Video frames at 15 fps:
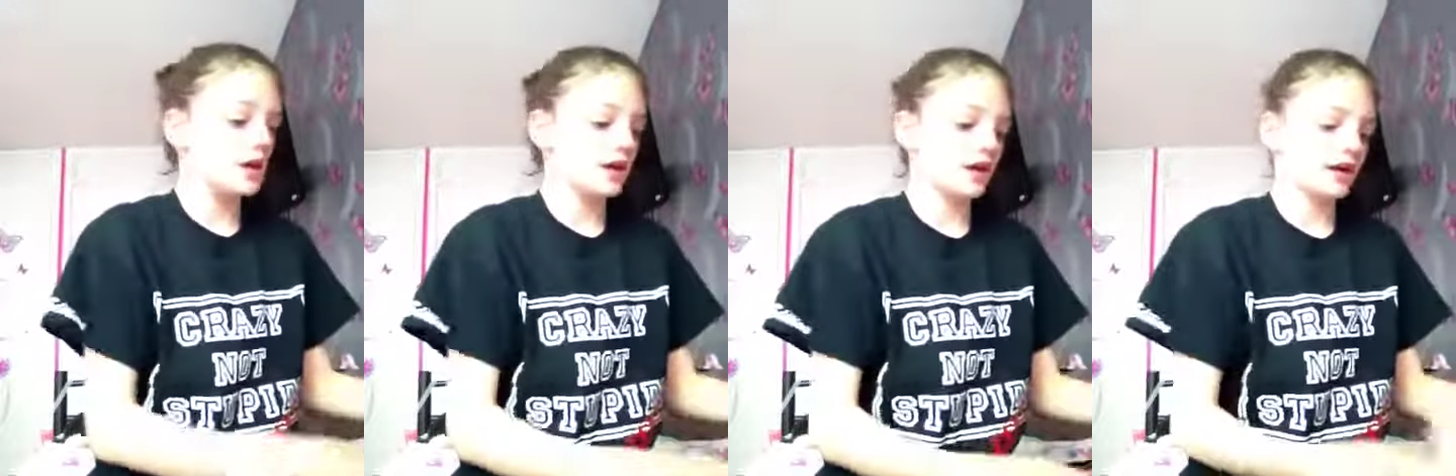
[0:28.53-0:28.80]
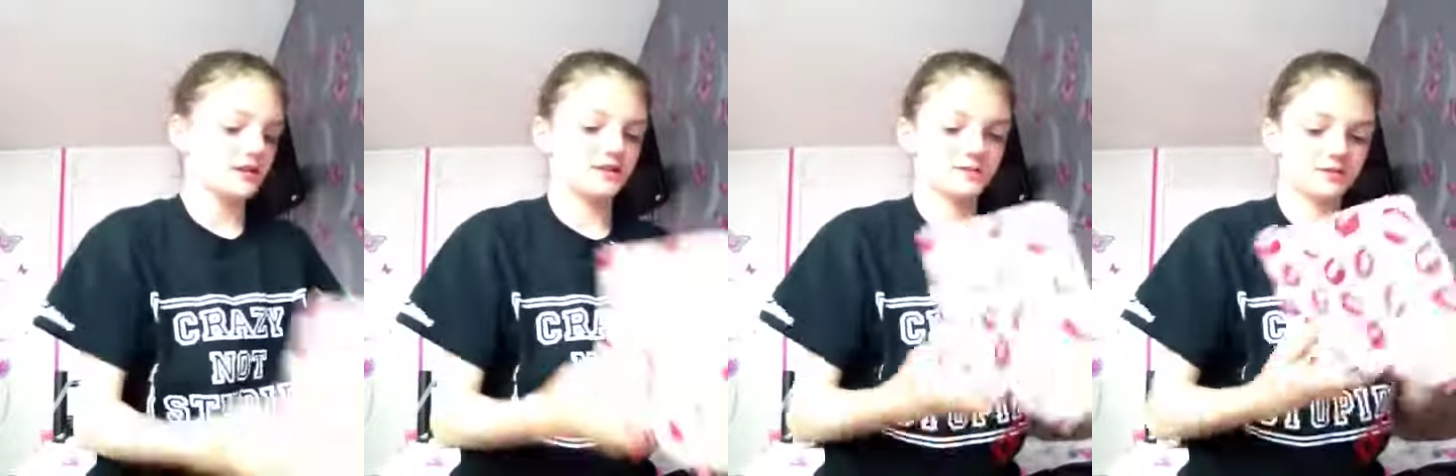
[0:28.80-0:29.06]

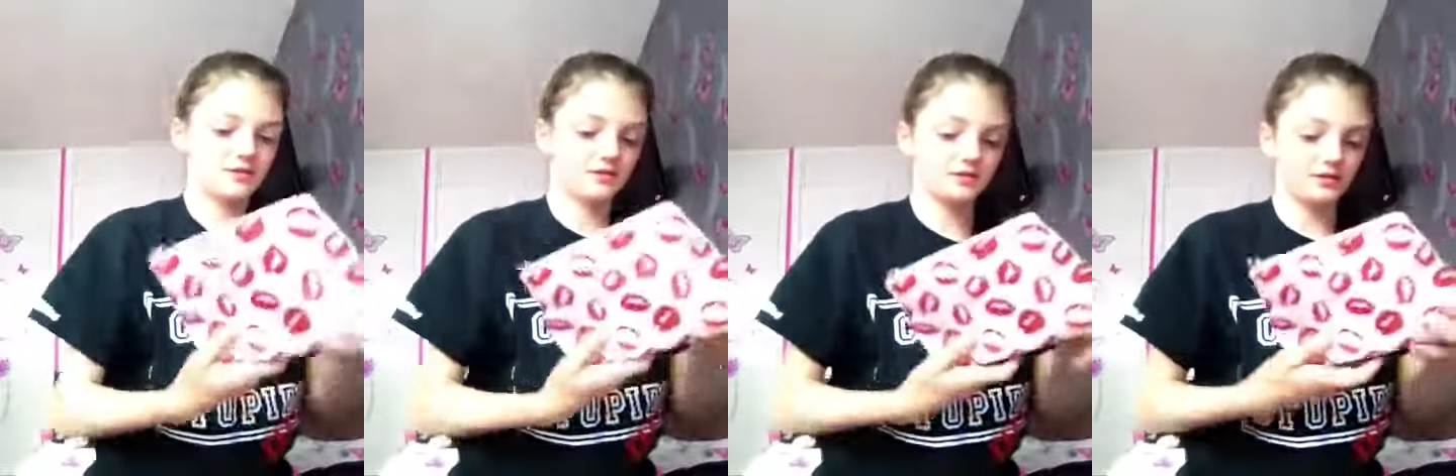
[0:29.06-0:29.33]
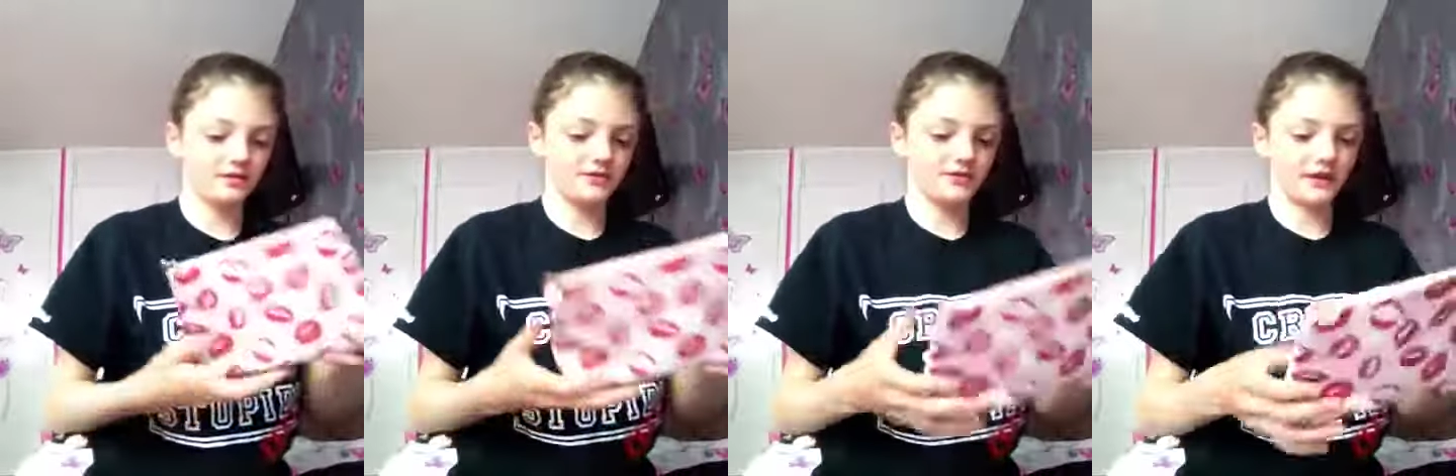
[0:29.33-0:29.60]
Okay, so I'm going to
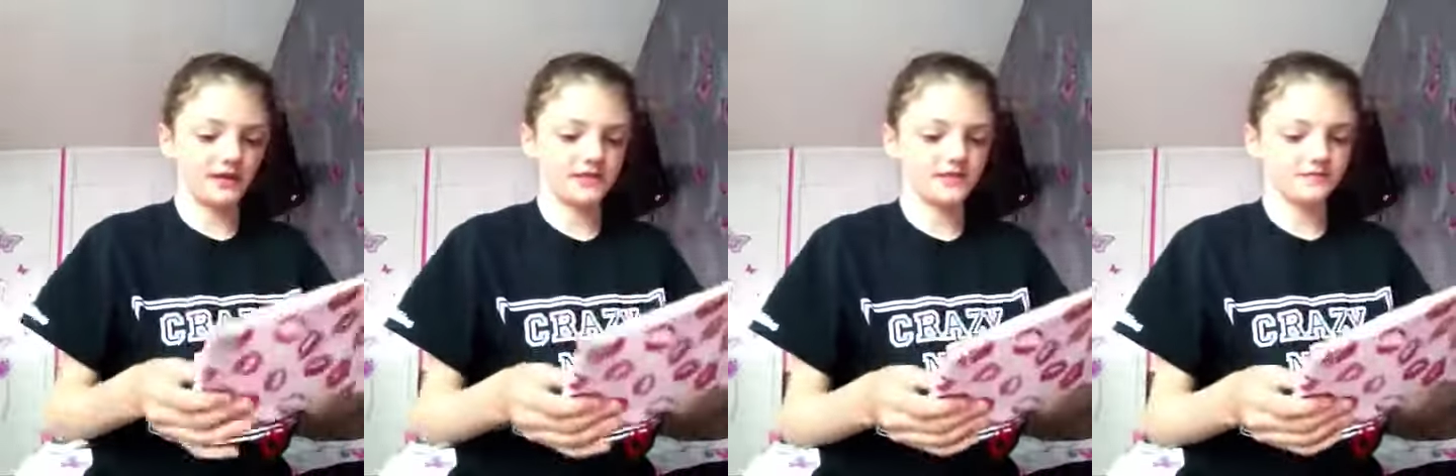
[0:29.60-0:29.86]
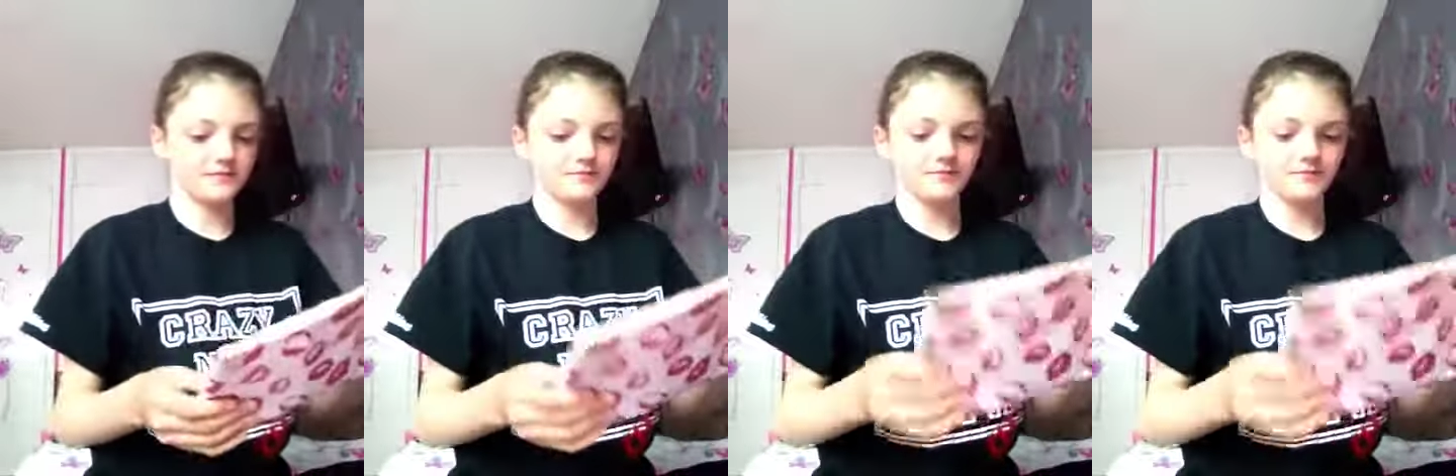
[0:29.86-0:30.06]
start with this.